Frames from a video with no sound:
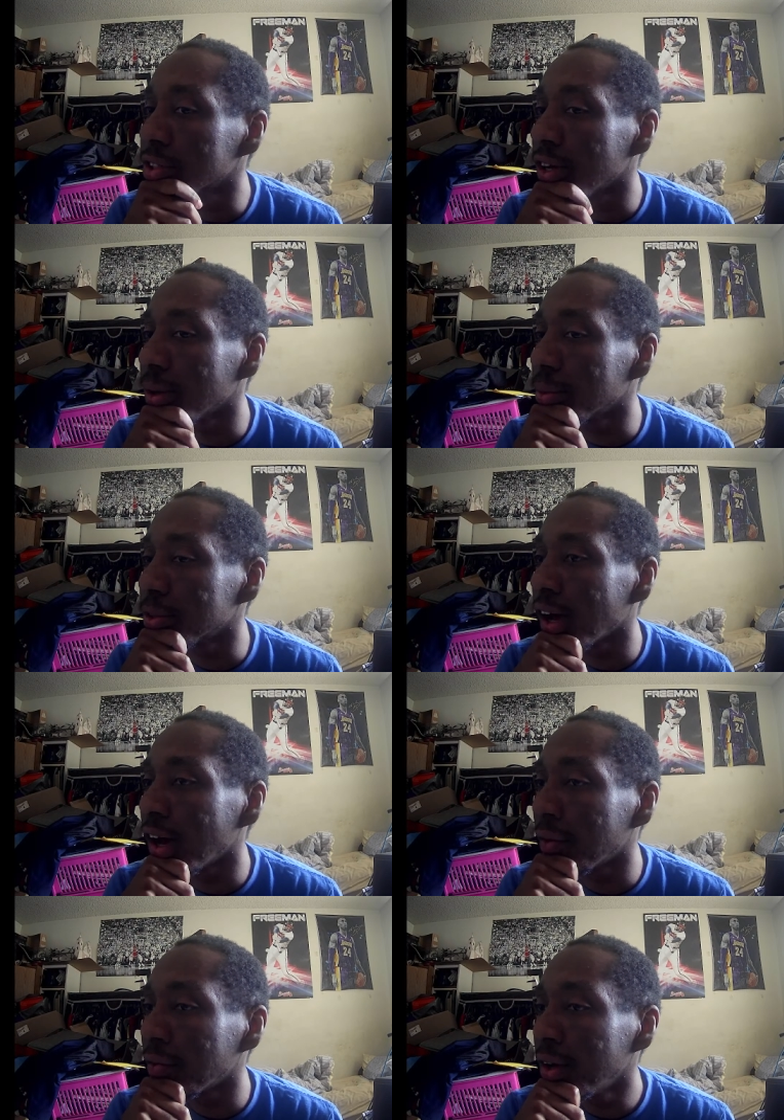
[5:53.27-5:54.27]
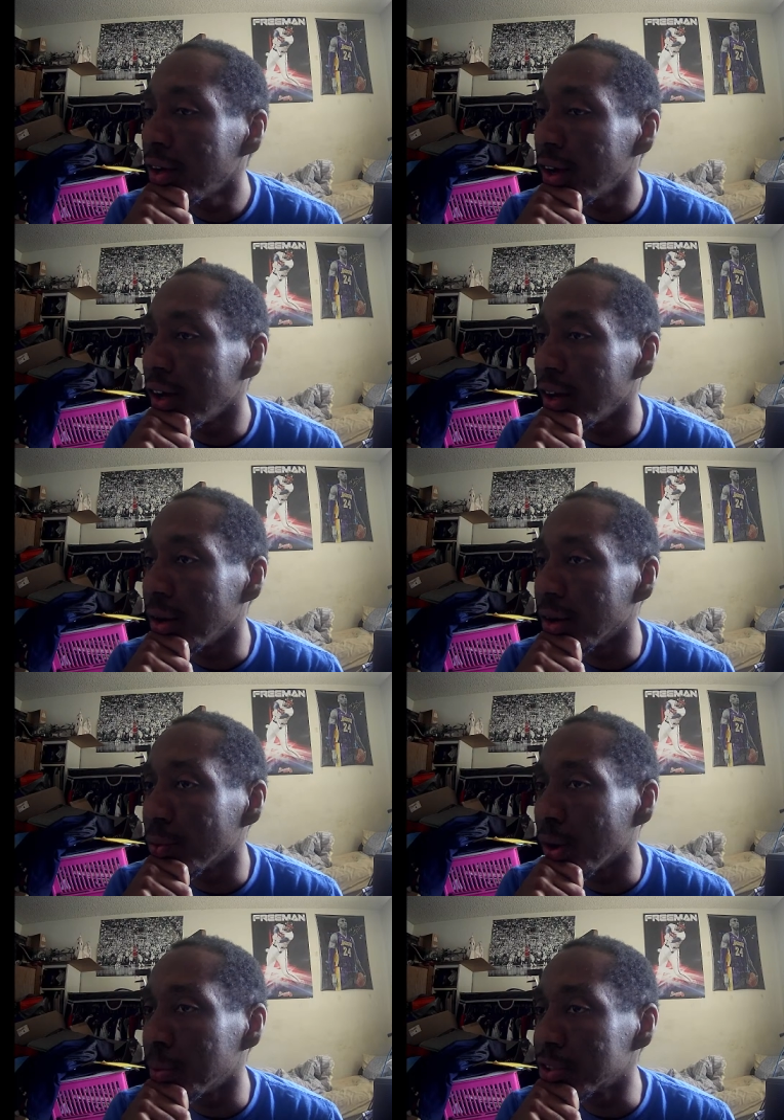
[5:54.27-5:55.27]
Ham's half. And then
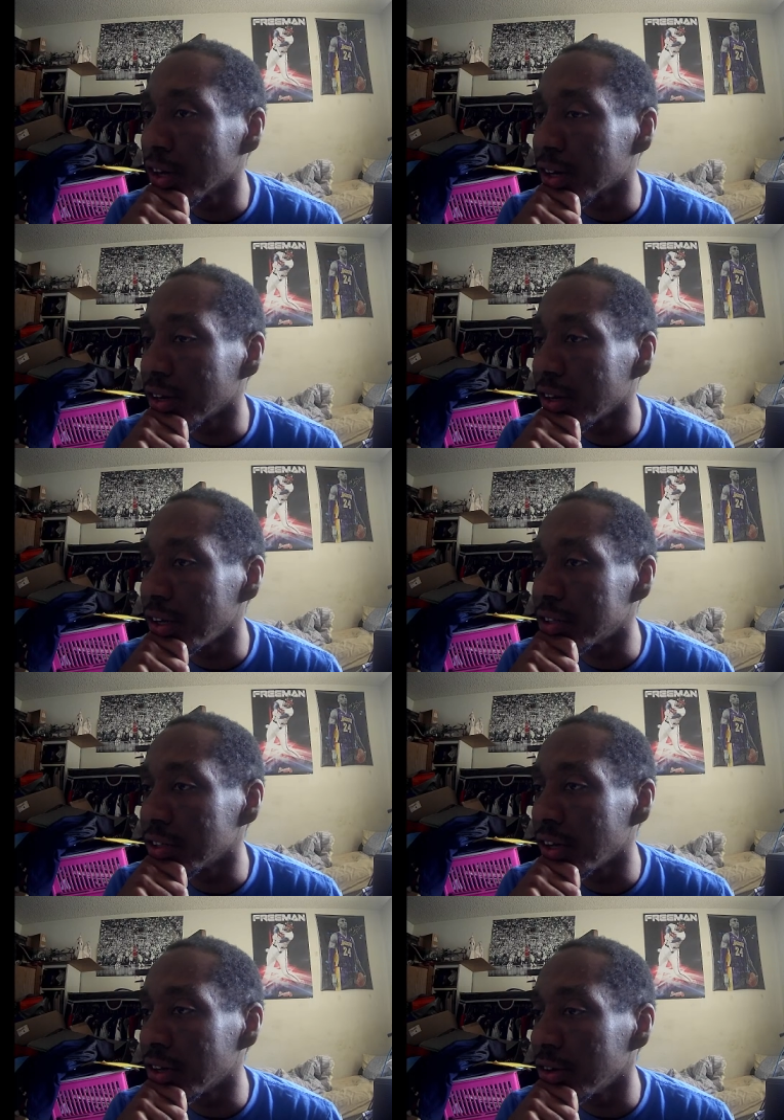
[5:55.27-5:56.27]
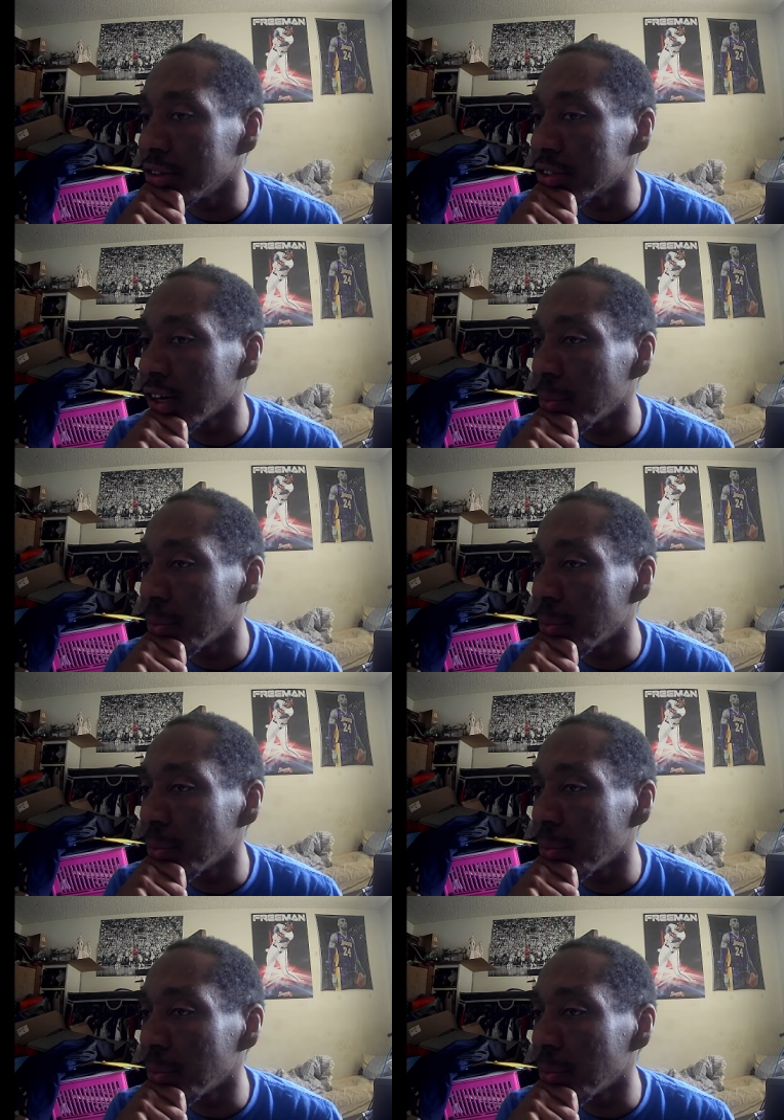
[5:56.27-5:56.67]
Wan-Bissaka engaged again. They're inside the